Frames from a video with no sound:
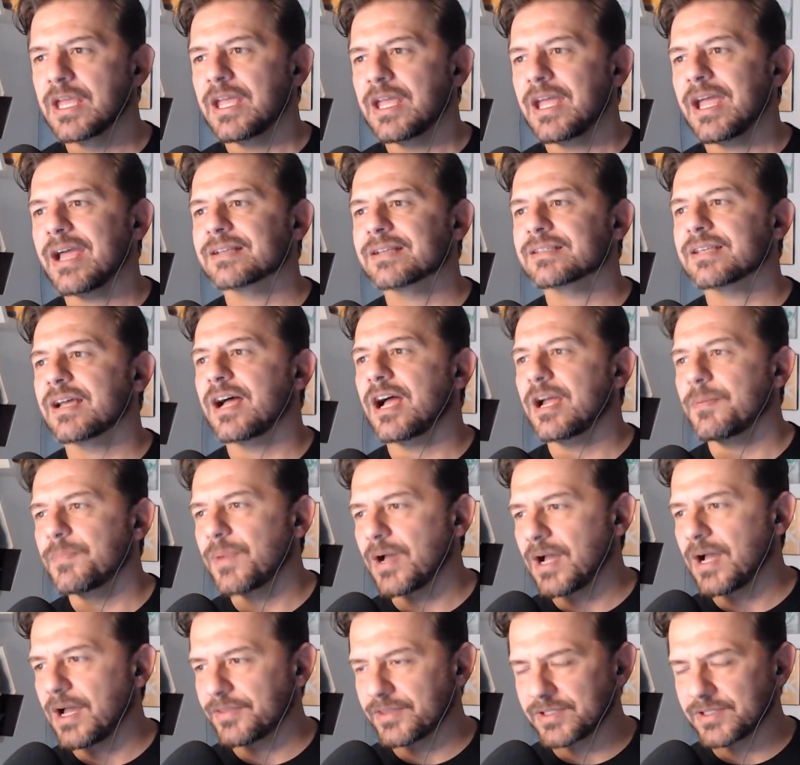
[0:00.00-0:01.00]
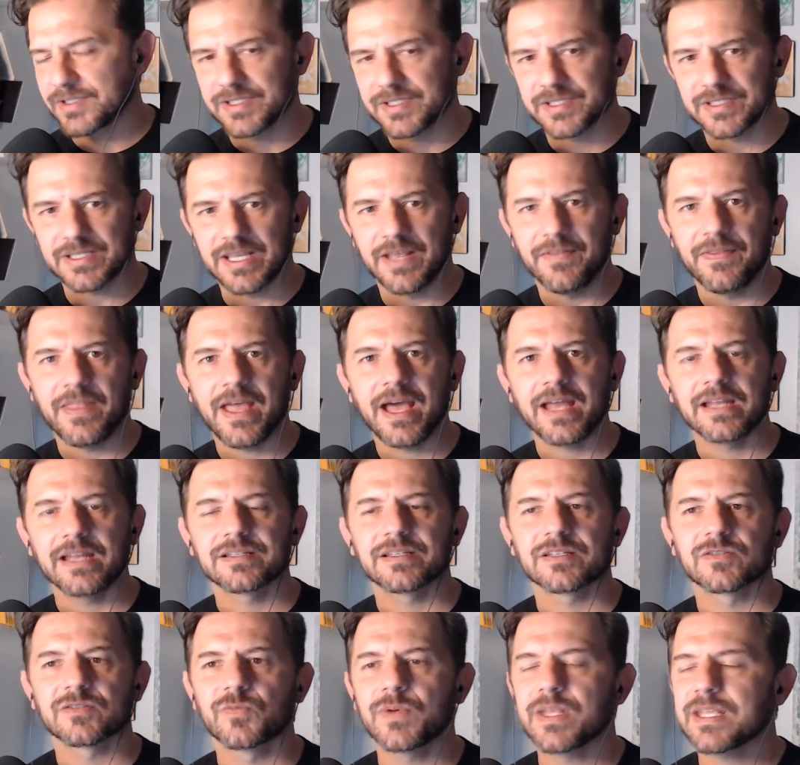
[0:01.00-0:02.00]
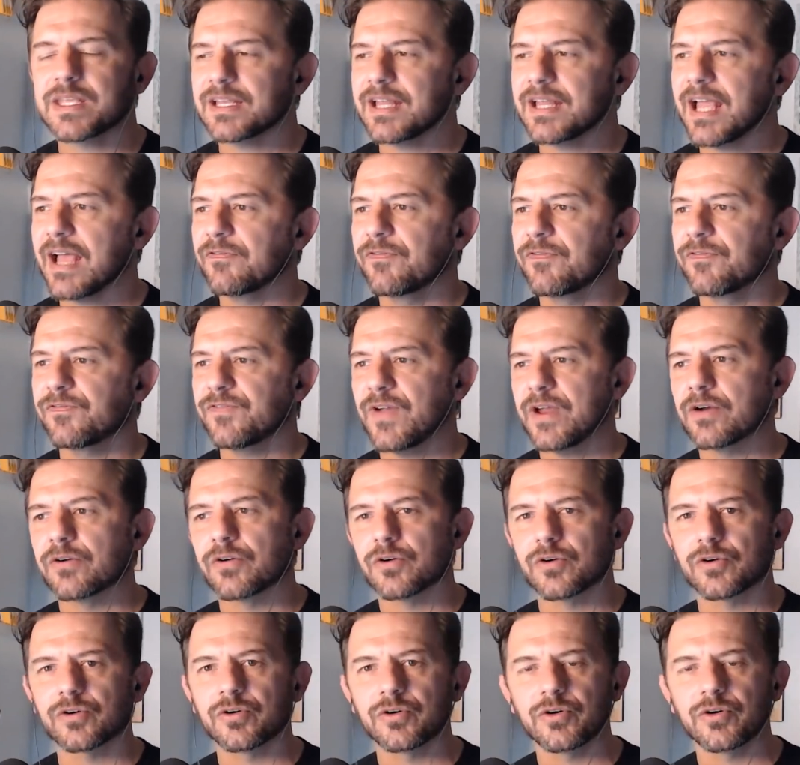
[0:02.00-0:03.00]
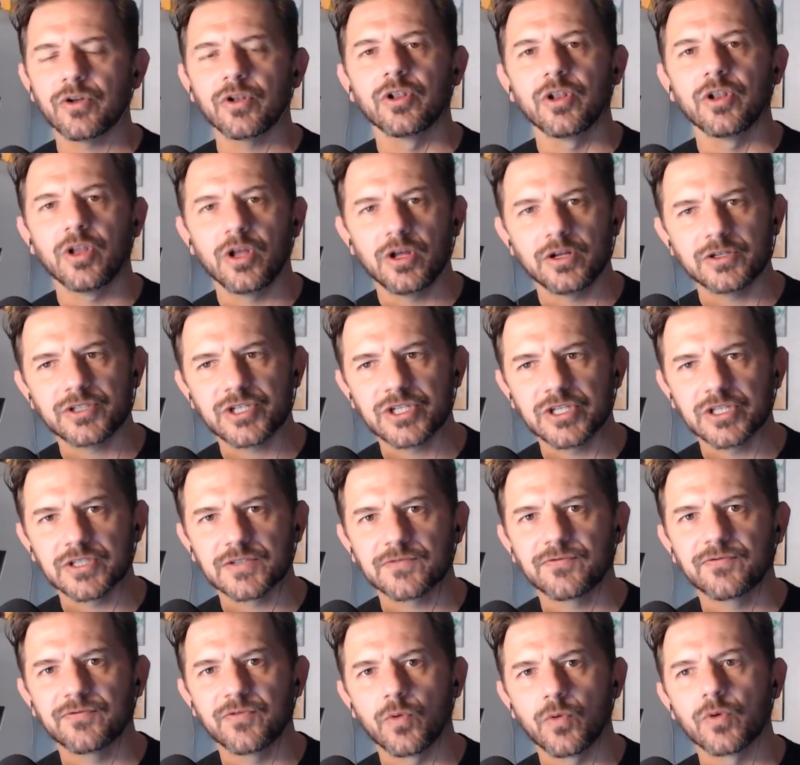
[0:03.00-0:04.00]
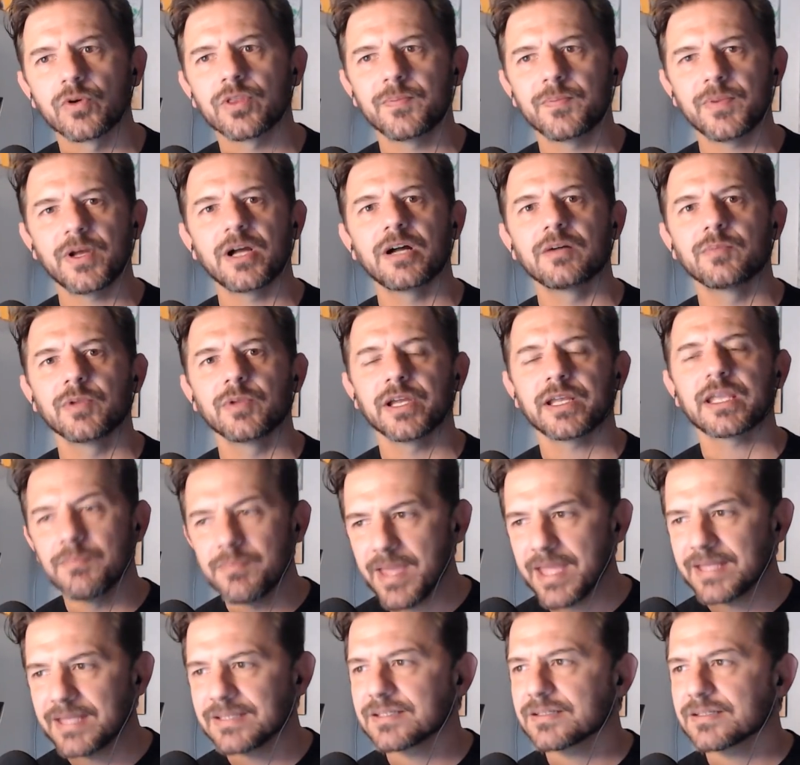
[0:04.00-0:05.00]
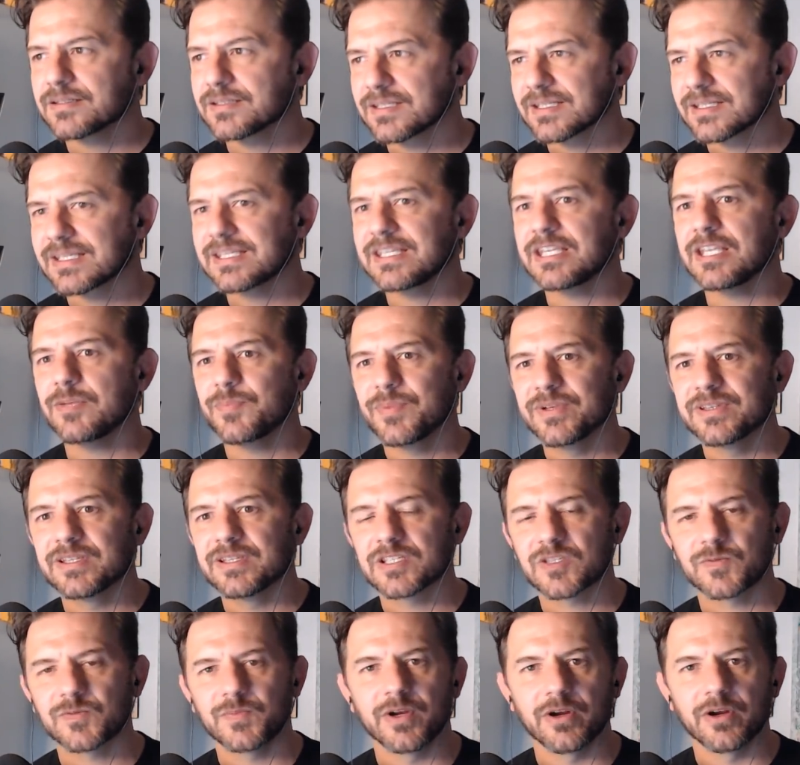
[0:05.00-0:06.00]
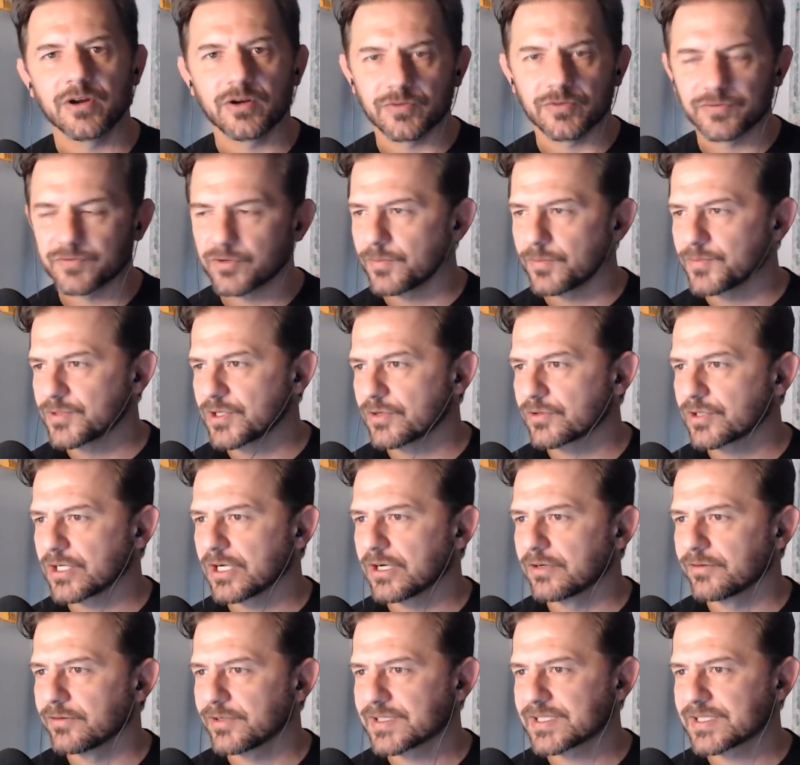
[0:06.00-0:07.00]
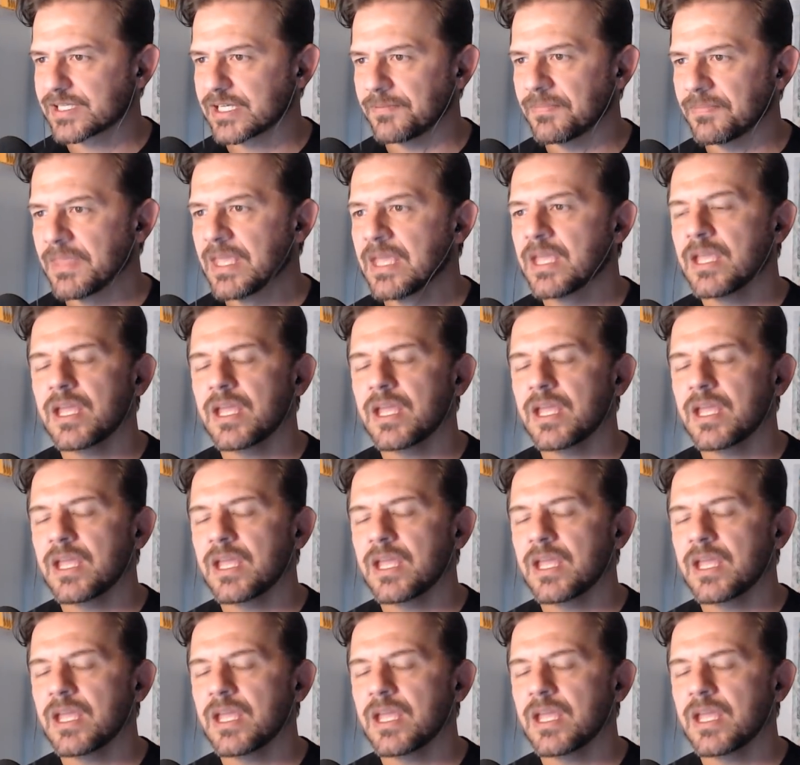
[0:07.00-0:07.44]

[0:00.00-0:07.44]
has a hypothesis, and that is we can have fairer launches for the public meant to keep in the spirit of cryptocurrency.